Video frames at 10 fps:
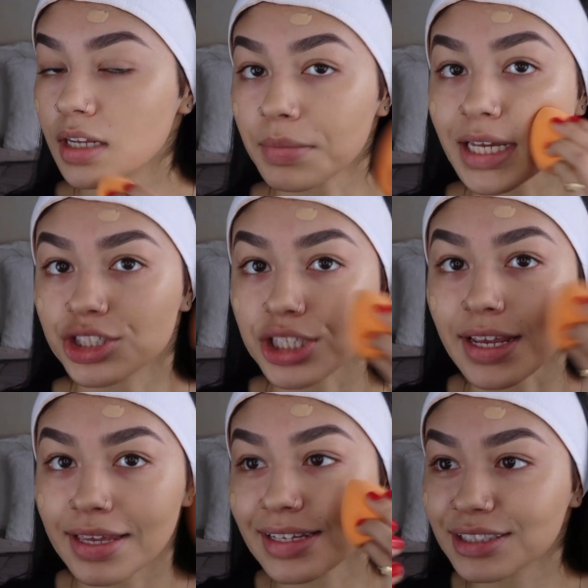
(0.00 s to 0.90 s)
I'm like
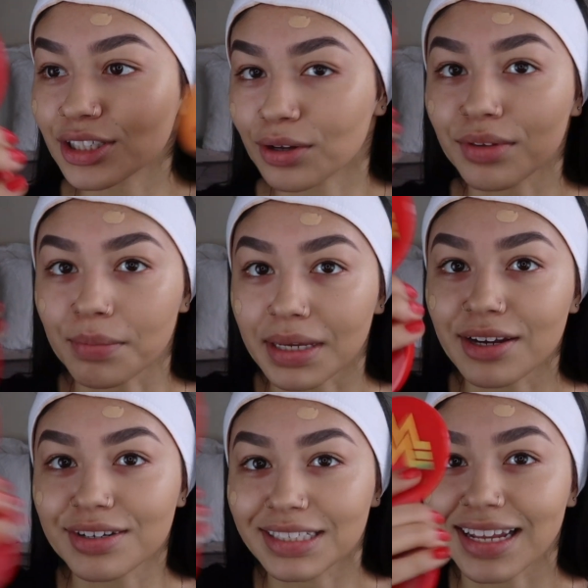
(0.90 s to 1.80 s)
shaking, so the
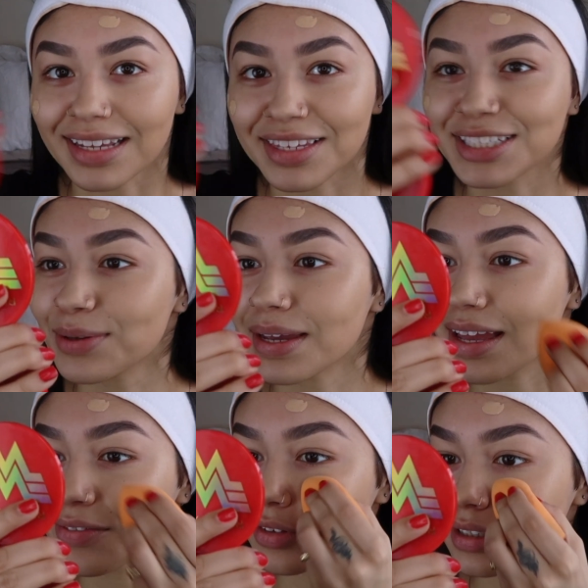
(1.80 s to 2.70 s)
mirror is like this, so I
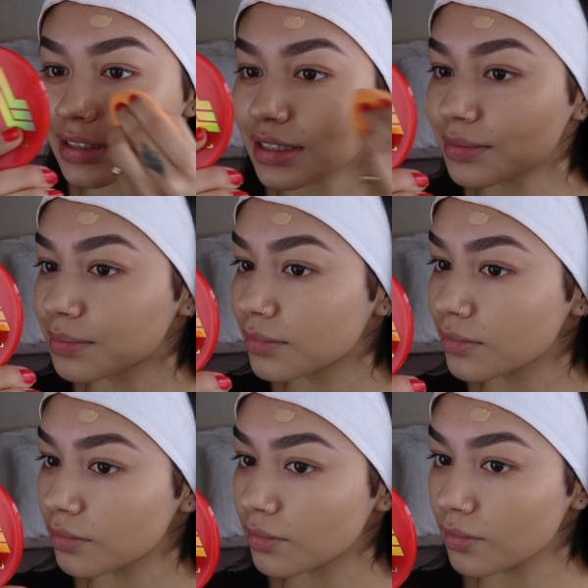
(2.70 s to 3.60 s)
can't fully see.
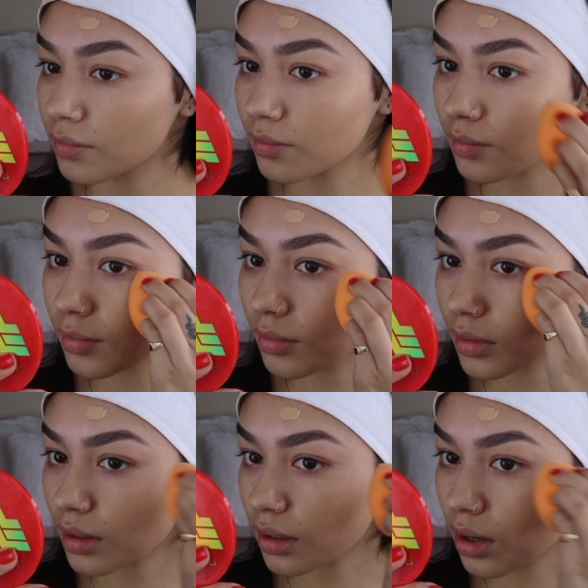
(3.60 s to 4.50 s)

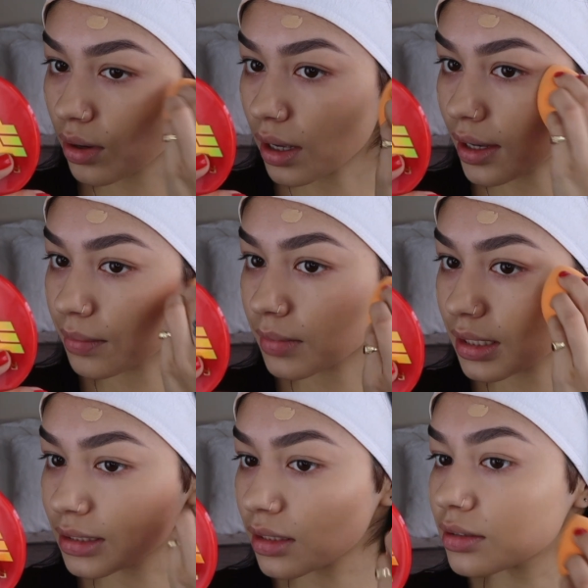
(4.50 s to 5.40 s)
Okay, it
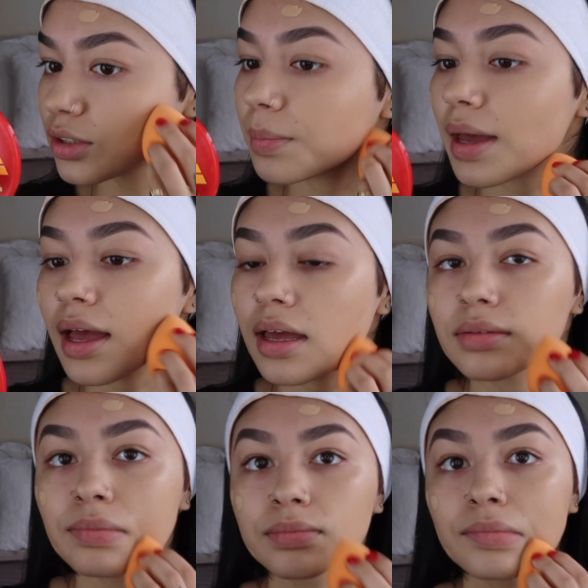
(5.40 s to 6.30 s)
doesn't look too
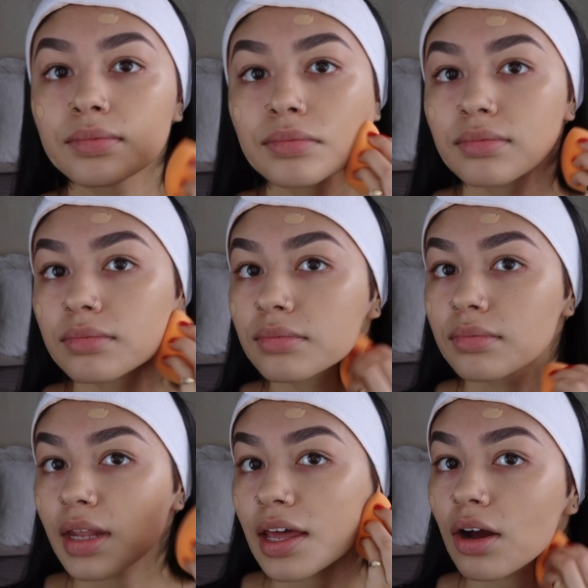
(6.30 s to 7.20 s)
bad
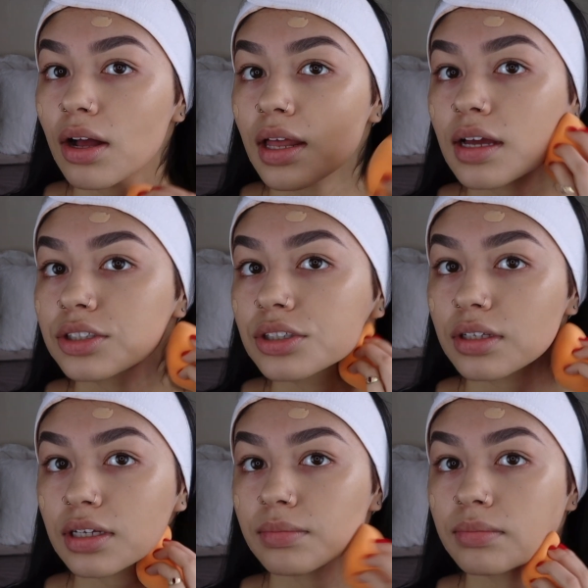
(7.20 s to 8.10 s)
at all,
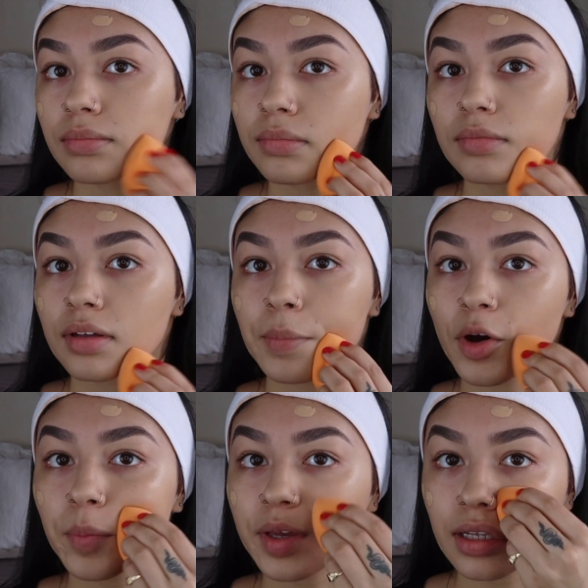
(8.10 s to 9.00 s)
actually. I'm
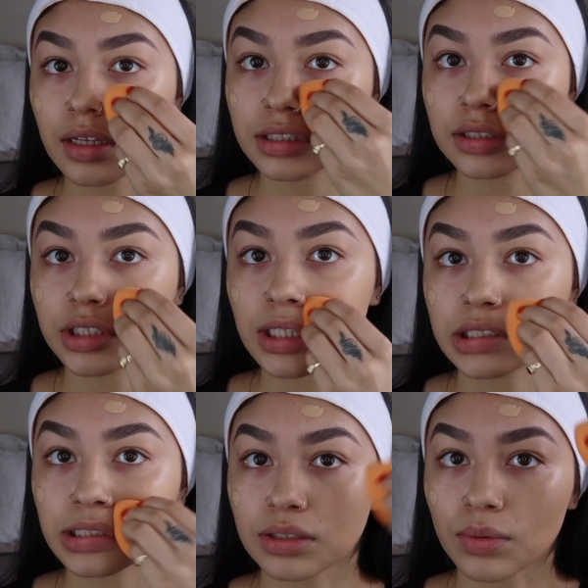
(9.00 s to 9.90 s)
hoping it looks
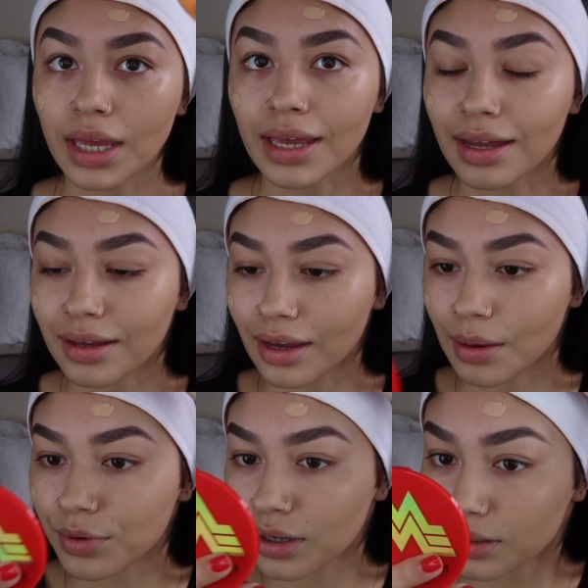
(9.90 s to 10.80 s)
just as okay on
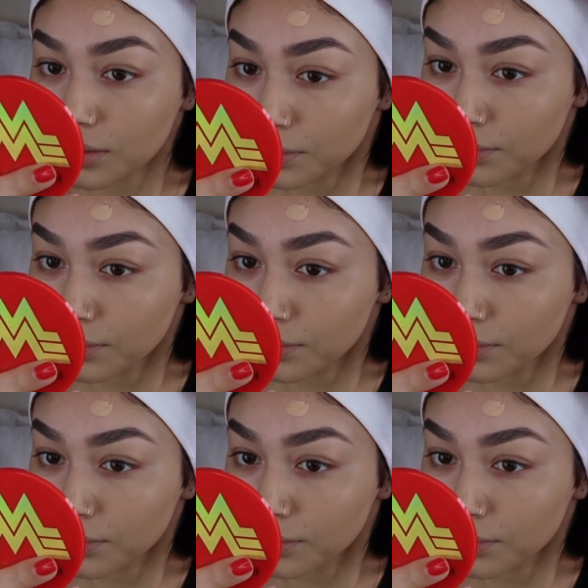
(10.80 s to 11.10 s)
camera,